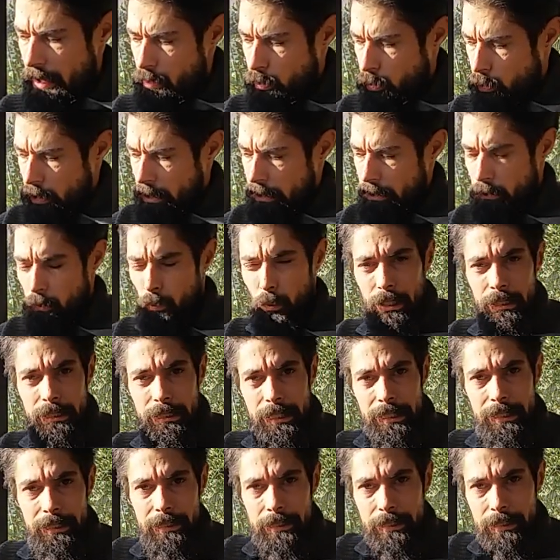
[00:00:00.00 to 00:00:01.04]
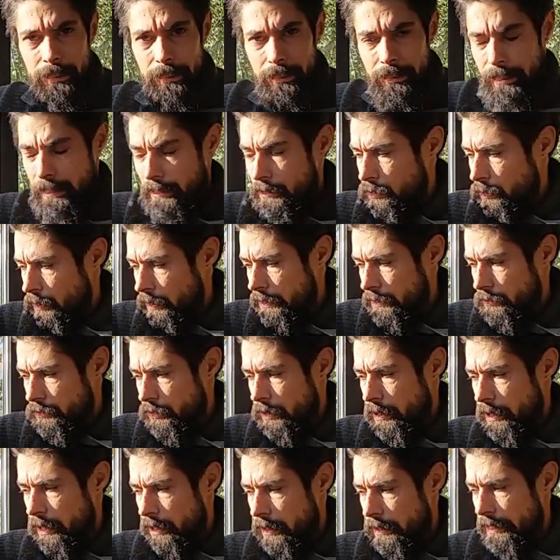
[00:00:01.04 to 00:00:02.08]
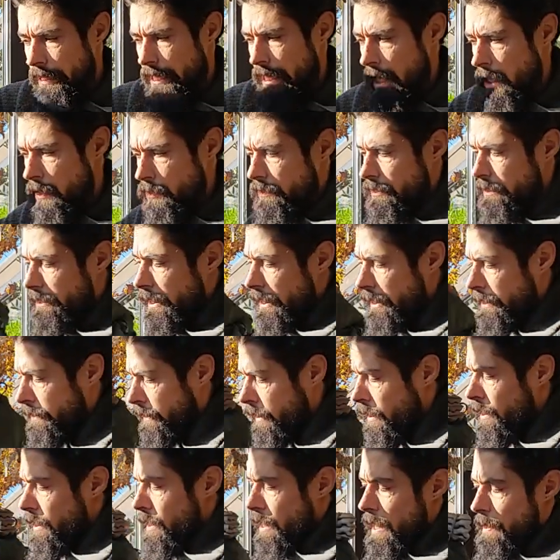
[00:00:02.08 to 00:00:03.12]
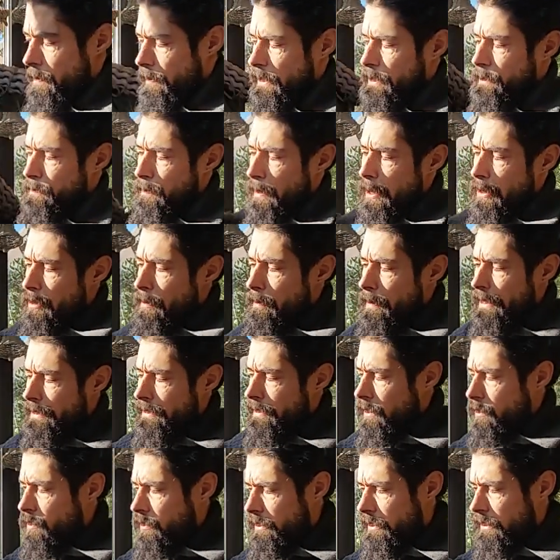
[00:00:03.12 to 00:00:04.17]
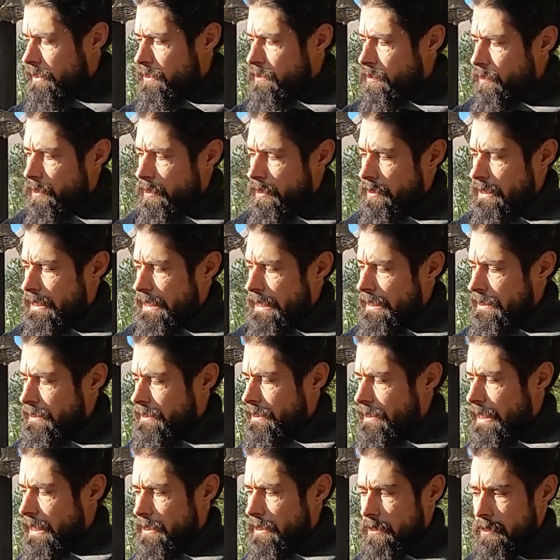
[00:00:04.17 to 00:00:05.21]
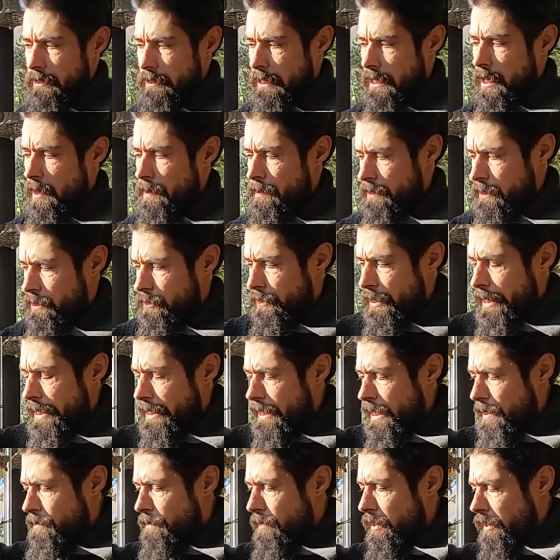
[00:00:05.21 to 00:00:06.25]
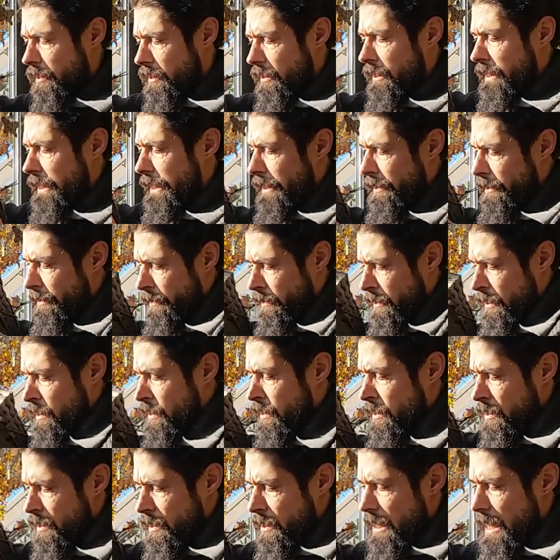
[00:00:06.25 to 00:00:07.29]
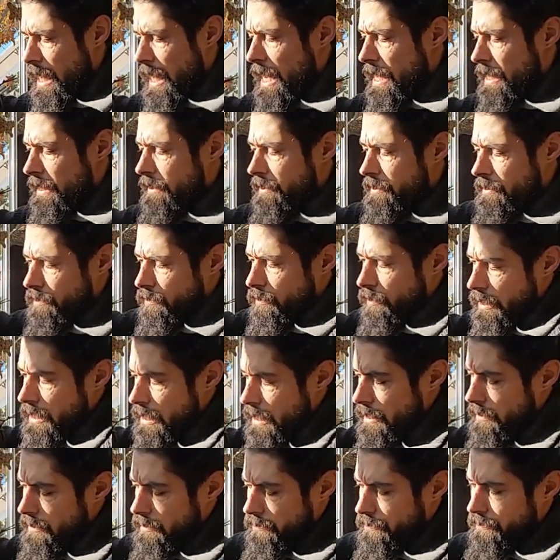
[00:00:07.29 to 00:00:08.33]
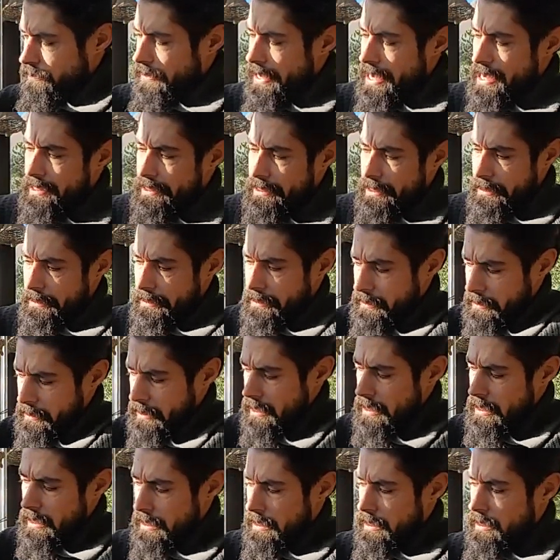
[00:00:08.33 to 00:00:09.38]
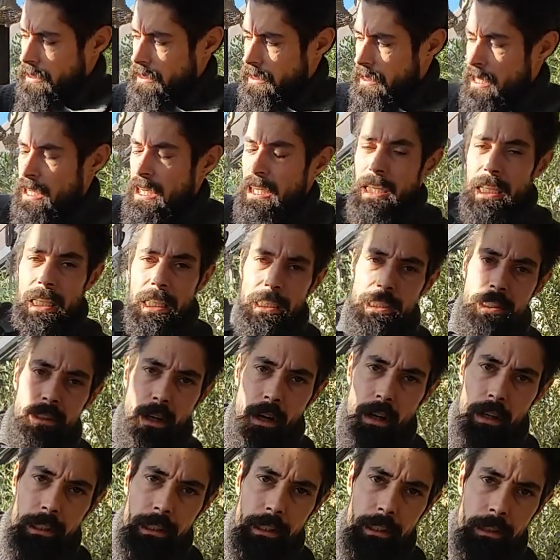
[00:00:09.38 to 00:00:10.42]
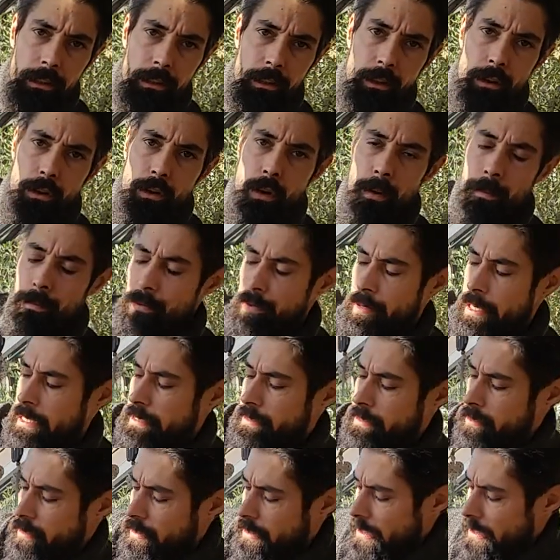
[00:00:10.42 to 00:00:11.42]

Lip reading: When this one is running on the outside, I'm experimenting with this one on the inside because I got my drinking bottle here, and what I find is it's harder to compress.